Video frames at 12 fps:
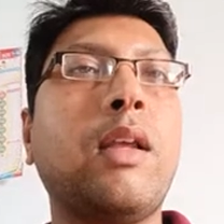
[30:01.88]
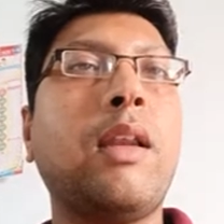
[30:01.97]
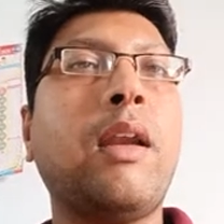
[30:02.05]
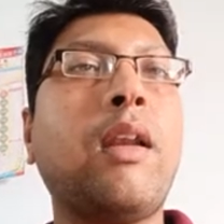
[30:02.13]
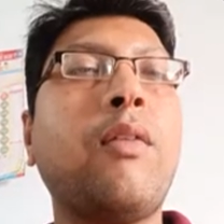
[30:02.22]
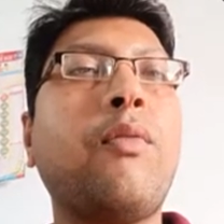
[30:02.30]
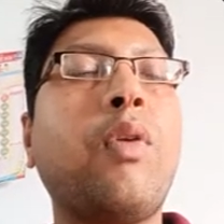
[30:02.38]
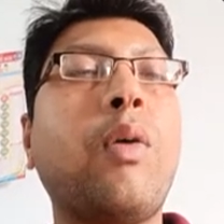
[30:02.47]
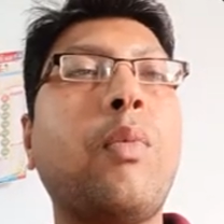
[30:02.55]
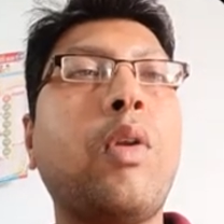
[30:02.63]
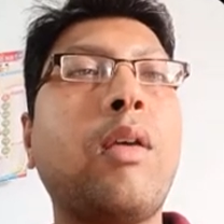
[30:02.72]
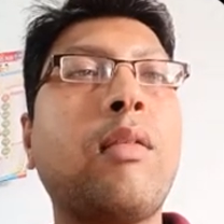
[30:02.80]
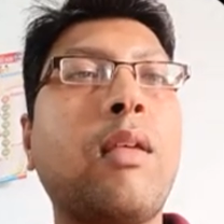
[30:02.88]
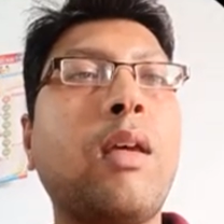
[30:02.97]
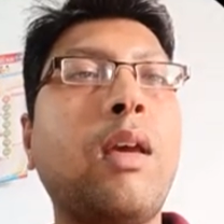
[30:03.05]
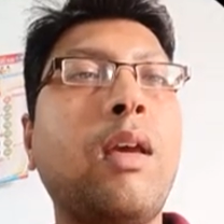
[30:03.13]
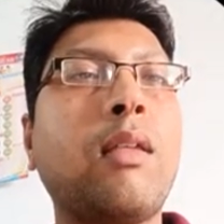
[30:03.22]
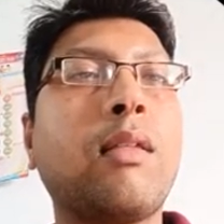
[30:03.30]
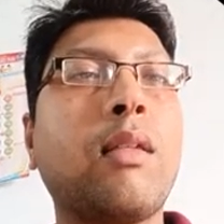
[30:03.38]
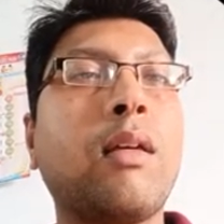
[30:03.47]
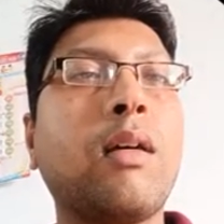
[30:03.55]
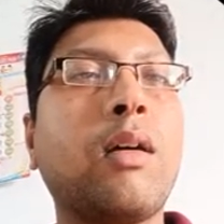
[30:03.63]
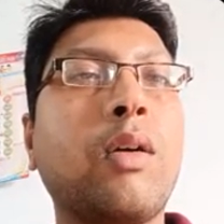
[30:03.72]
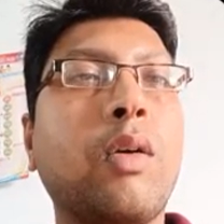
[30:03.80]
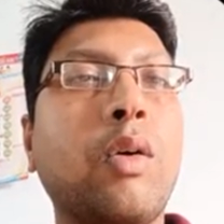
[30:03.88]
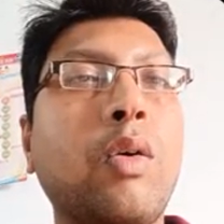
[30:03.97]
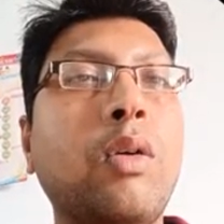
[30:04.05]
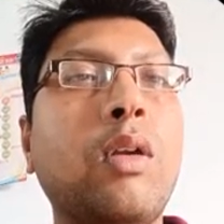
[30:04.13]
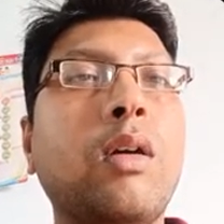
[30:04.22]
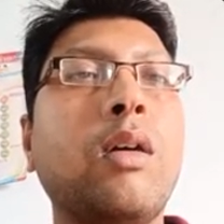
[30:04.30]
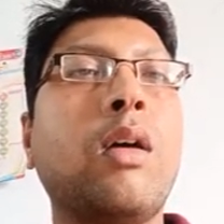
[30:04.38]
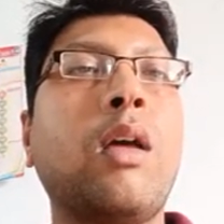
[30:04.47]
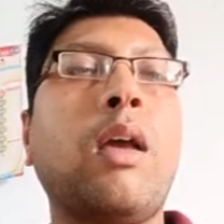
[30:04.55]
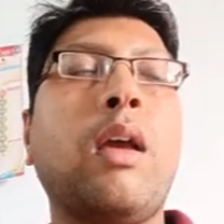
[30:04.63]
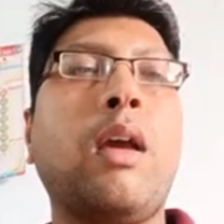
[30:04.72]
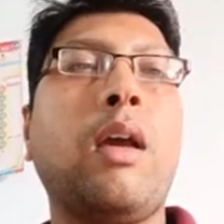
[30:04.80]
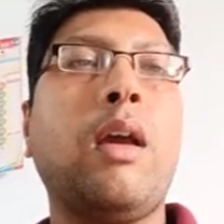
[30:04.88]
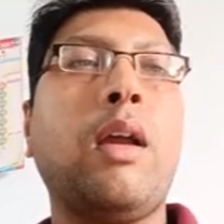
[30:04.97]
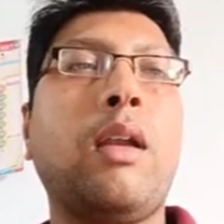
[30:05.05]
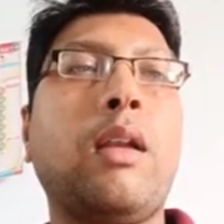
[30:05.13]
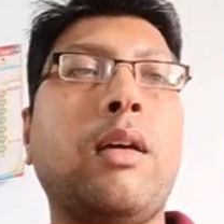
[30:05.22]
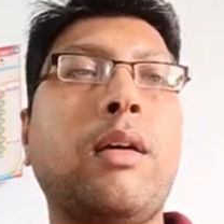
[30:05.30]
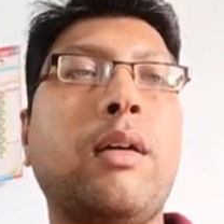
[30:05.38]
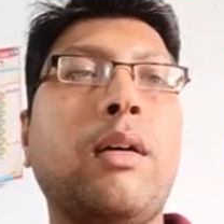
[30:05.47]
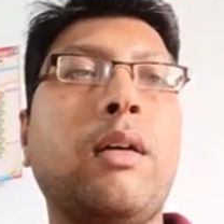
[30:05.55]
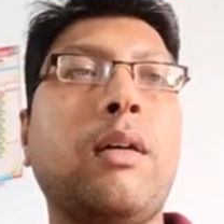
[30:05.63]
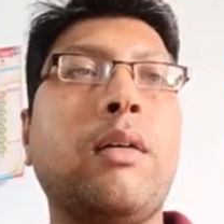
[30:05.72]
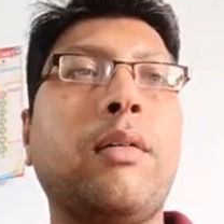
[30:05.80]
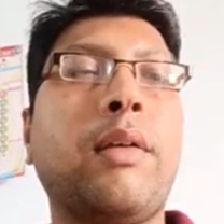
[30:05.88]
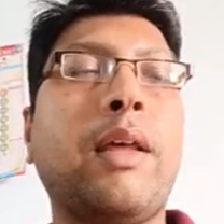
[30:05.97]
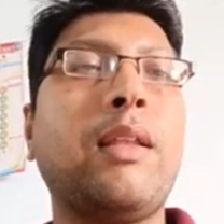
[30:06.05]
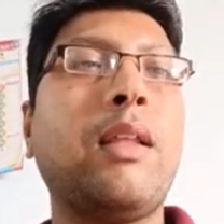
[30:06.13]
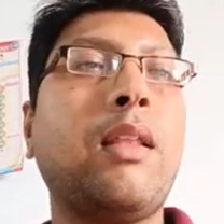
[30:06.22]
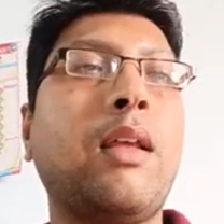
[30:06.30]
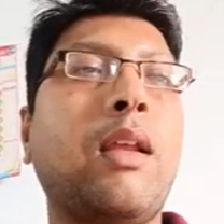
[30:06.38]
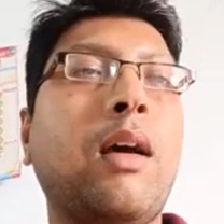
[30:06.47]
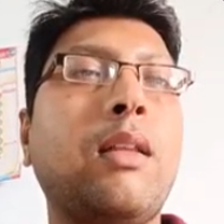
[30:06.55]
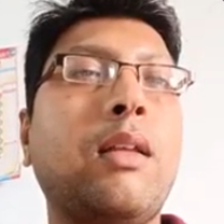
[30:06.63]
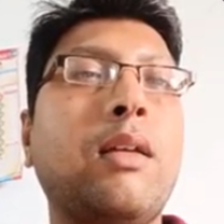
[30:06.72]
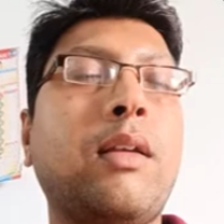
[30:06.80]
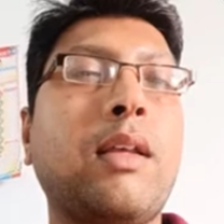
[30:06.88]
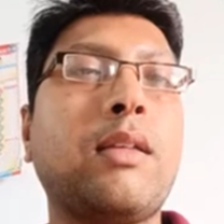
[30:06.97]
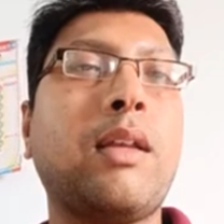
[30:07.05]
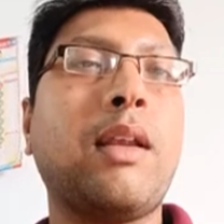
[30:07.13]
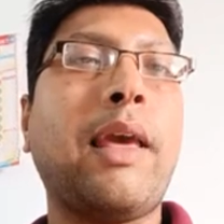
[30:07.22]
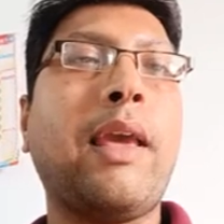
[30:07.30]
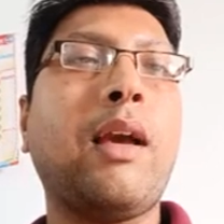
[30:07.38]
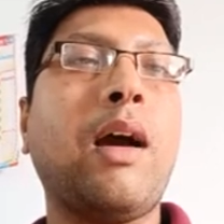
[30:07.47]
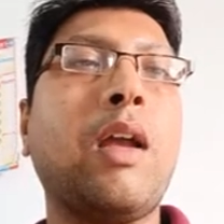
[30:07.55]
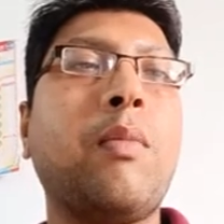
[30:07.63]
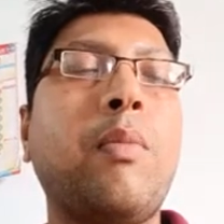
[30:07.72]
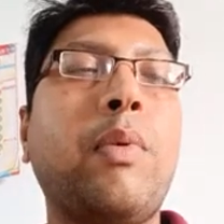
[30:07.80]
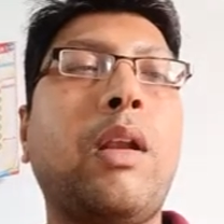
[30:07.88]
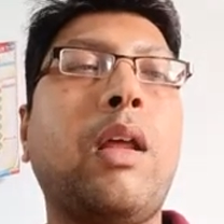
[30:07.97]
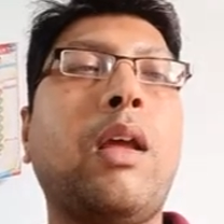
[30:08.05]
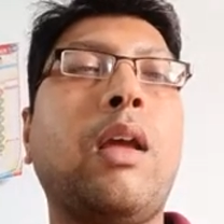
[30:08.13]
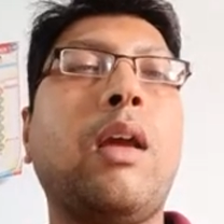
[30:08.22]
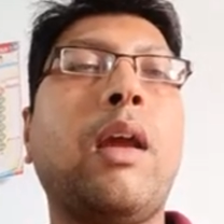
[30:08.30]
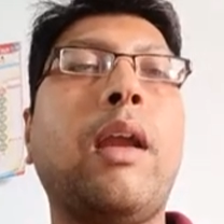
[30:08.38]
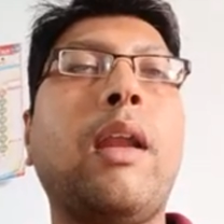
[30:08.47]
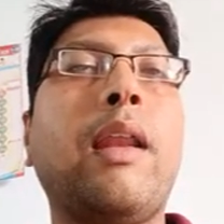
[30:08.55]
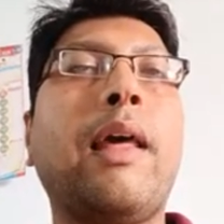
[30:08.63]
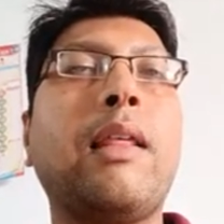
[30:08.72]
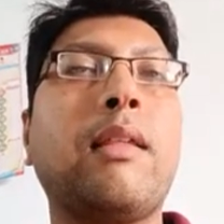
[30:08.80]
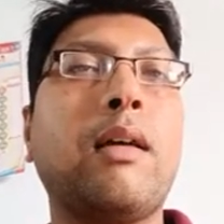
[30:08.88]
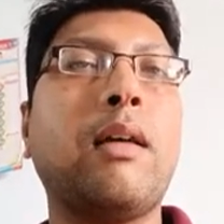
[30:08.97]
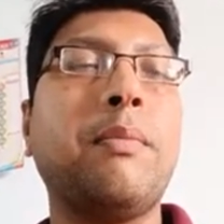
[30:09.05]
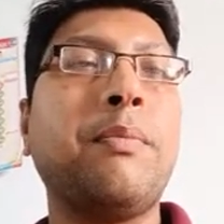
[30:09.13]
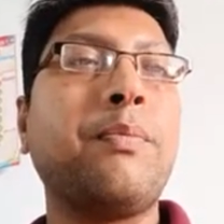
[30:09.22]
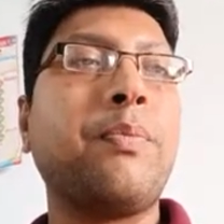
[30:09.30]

lateral flow immunoassay is good and rather than other tests like RBPT and ELISA,